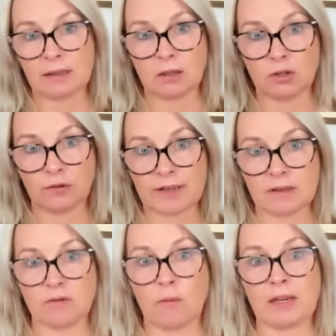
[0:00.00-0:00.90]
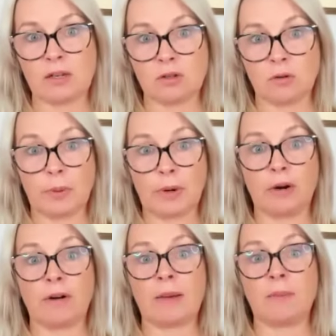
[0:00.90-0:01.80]
It's a transformational
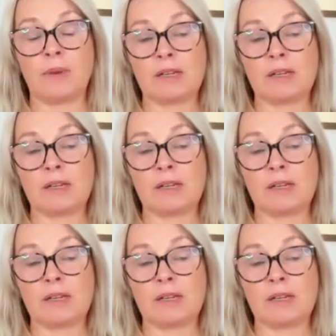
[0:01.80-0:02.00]
program,